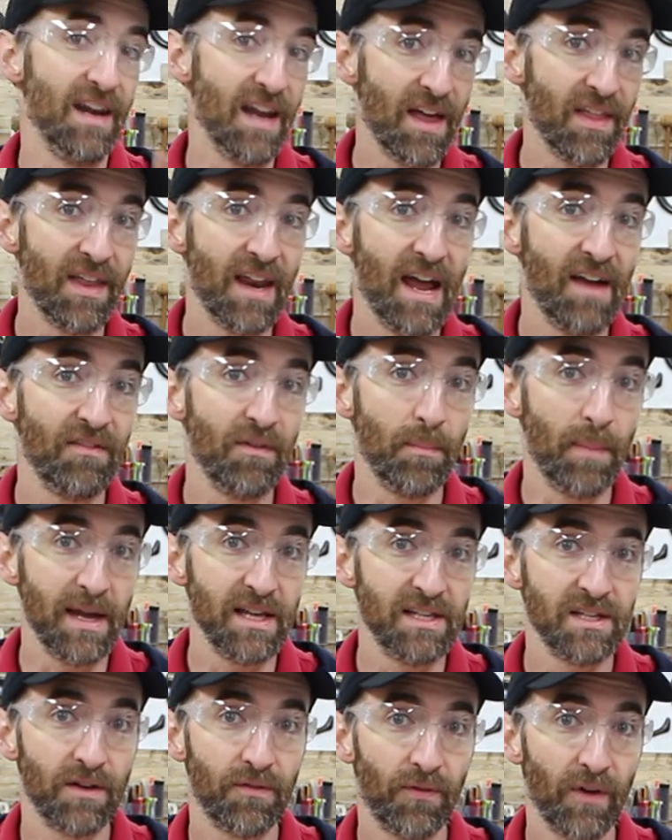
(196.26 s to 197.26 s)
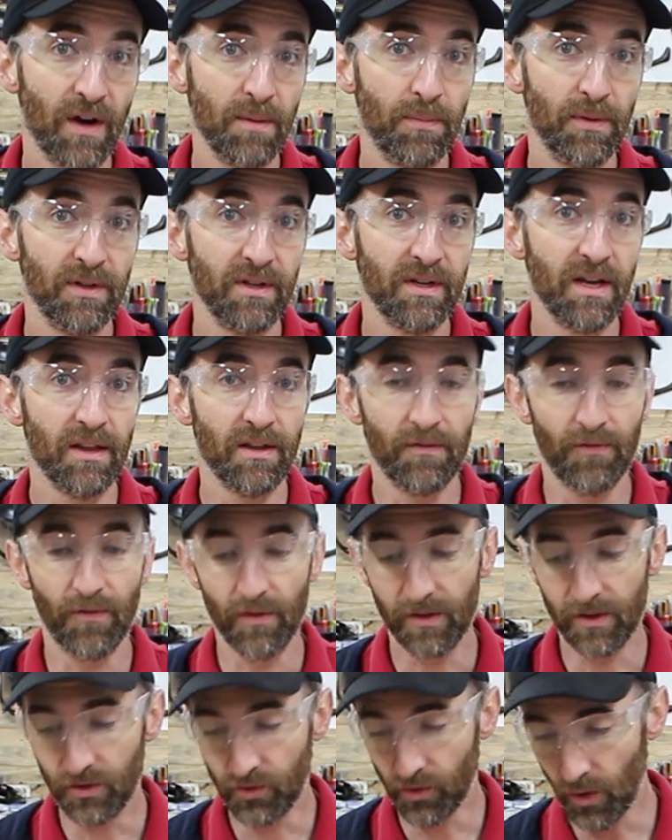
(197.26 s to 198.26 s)
Now that I have the basic frame put together
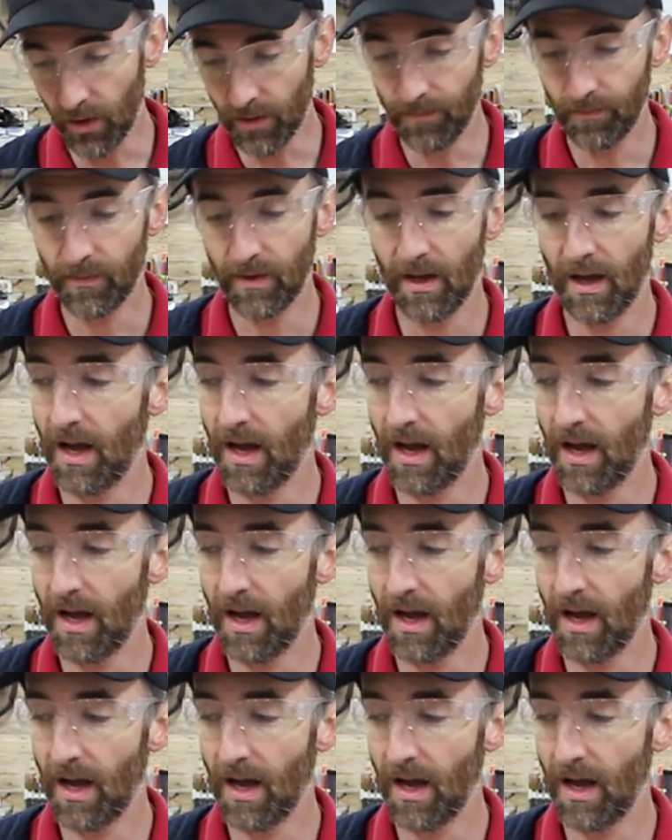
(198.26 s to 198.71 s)
for the drawer,